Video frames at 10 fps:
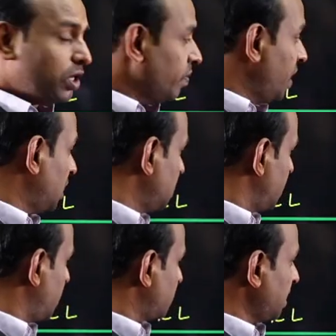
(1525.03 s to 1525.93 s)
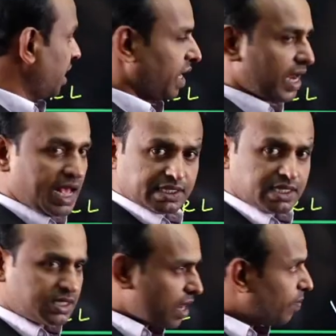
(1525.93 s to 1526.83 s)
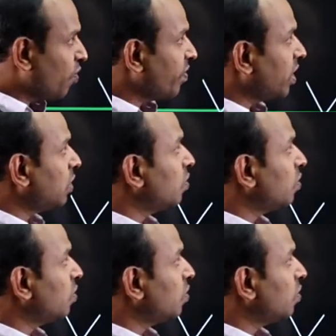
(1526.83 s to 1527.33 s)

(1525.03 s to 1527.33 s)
going to meet the zeros on the real axis. They are moving